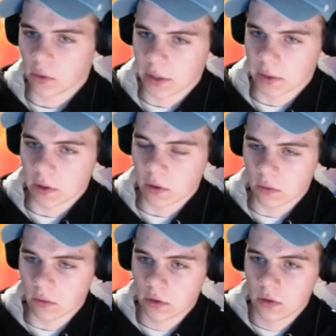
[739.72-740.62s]
And
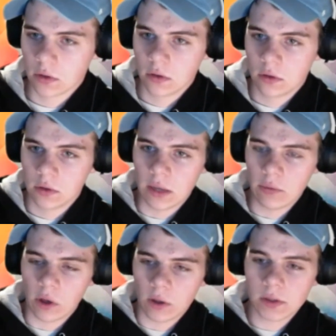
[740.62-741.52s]
so they
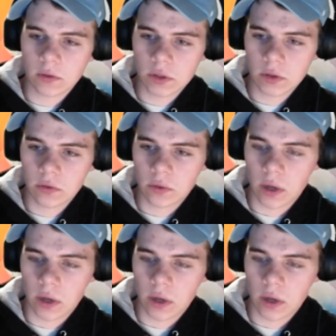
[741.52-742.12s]
would also do